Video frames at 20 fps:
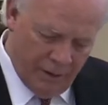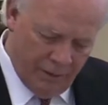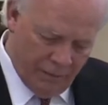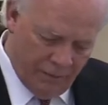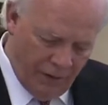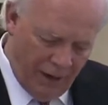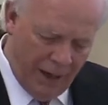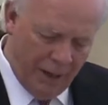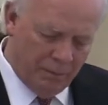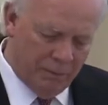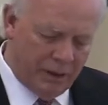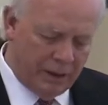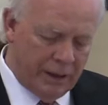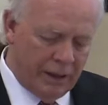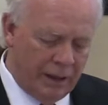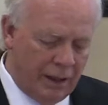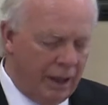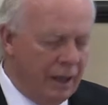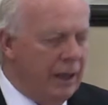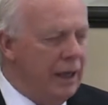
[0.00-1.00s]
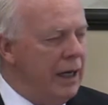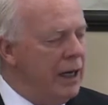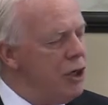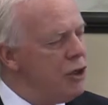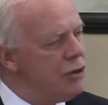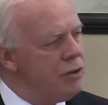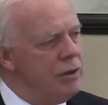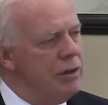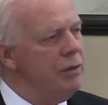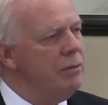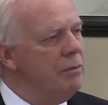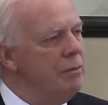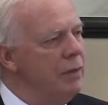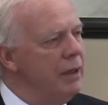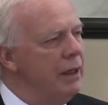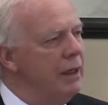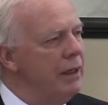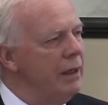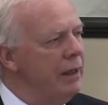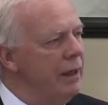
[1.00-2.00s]
family, he shouldn't
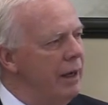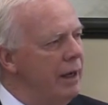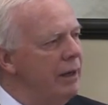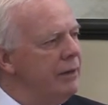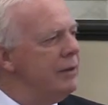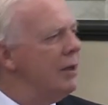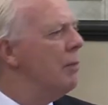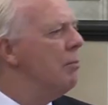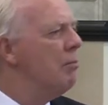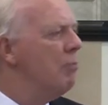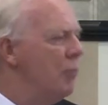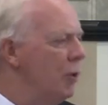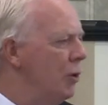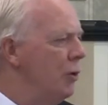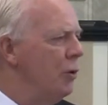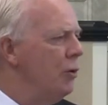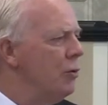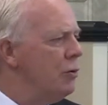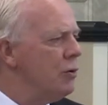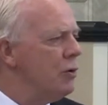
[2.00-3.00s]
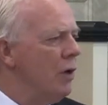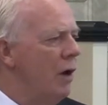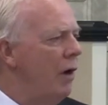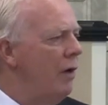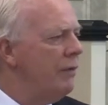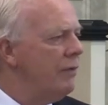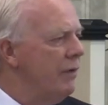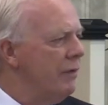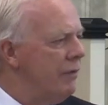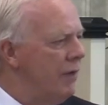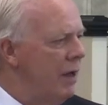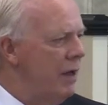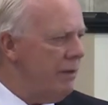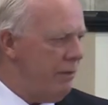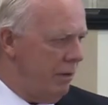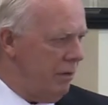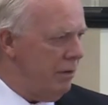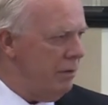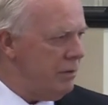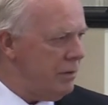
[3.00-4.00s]
be allowed to mooch off of
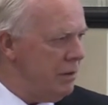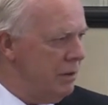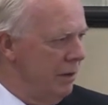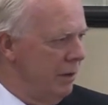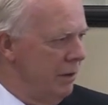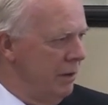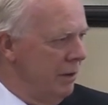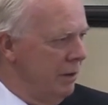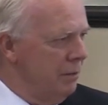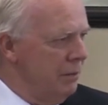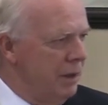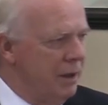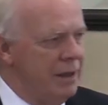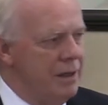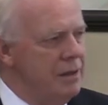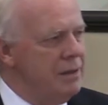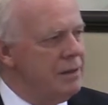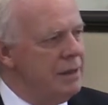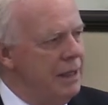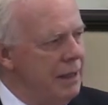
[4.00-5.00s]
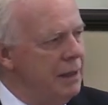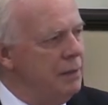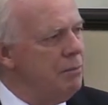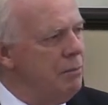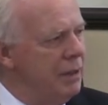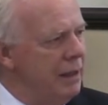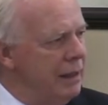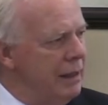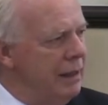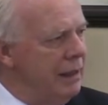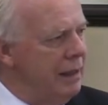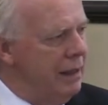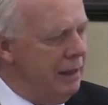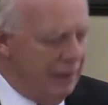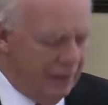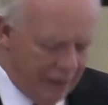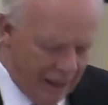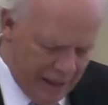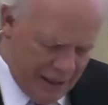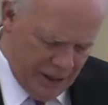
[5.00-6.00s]
others because he'd been
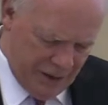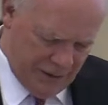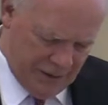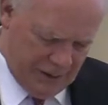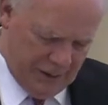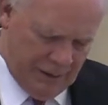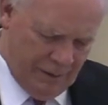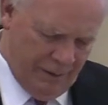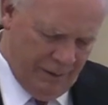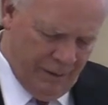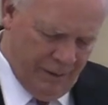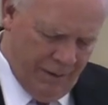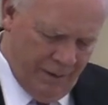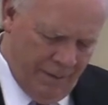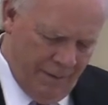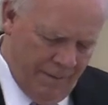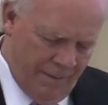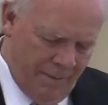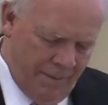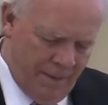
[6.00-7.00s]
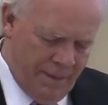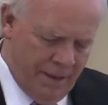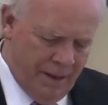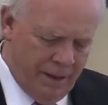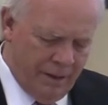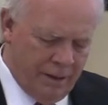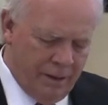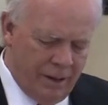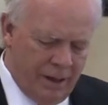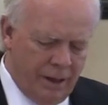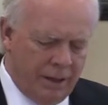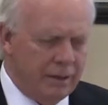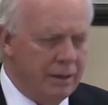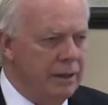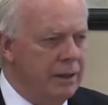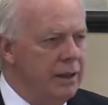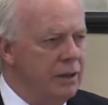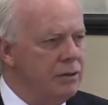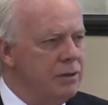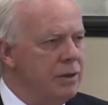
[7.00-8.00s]
lazy. Uh,
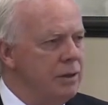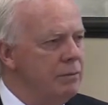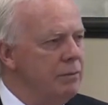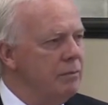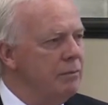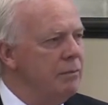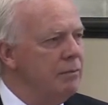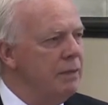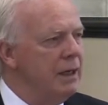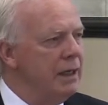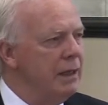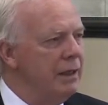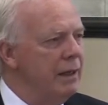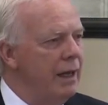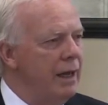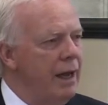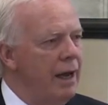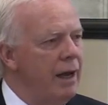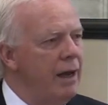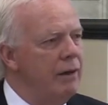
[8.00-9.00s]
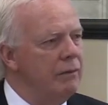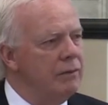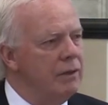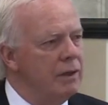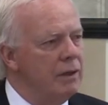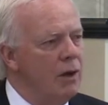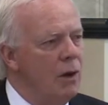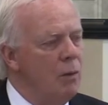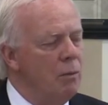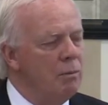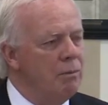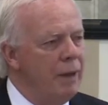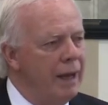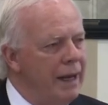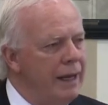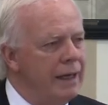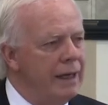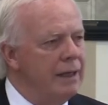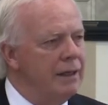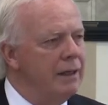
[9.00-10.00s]
he shouldn't be allowed to go
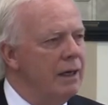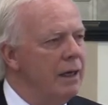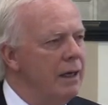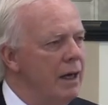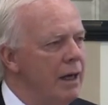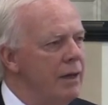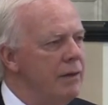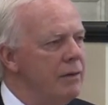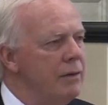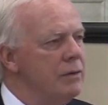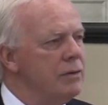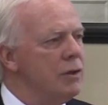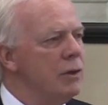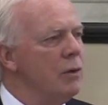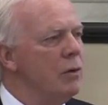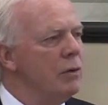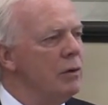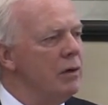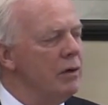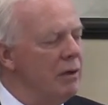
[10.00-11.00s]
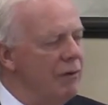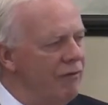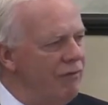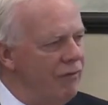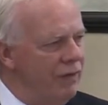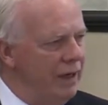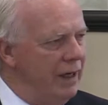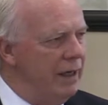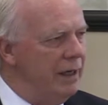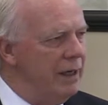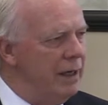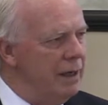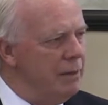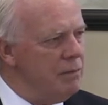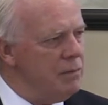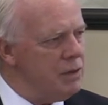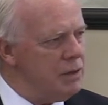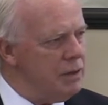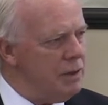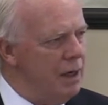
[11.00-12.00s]
begging to others in order to feed
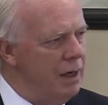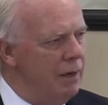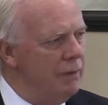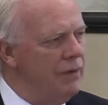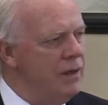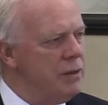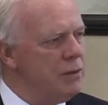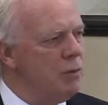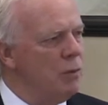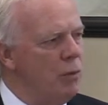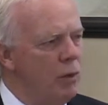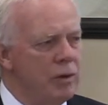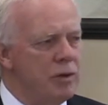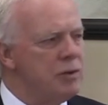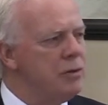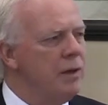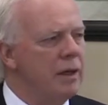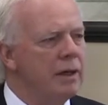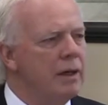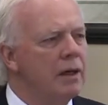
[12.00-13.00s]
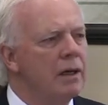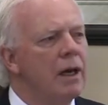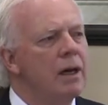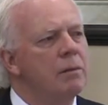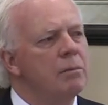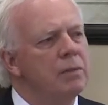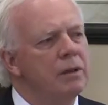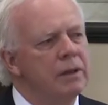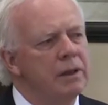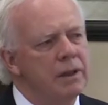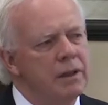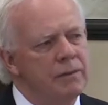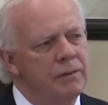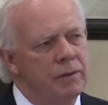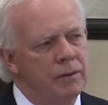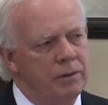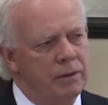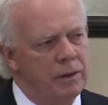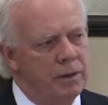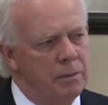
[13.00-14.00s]
himself. He's worse than an
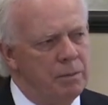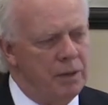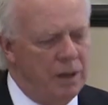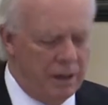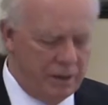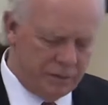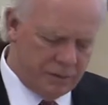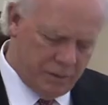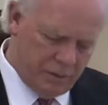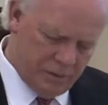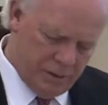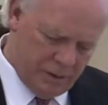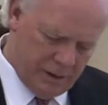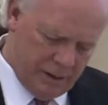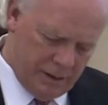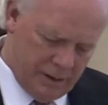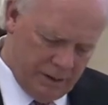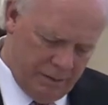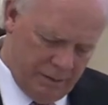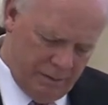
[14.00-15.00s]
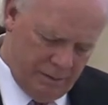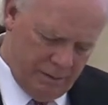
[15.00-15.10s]
unbeliever, the apostle said.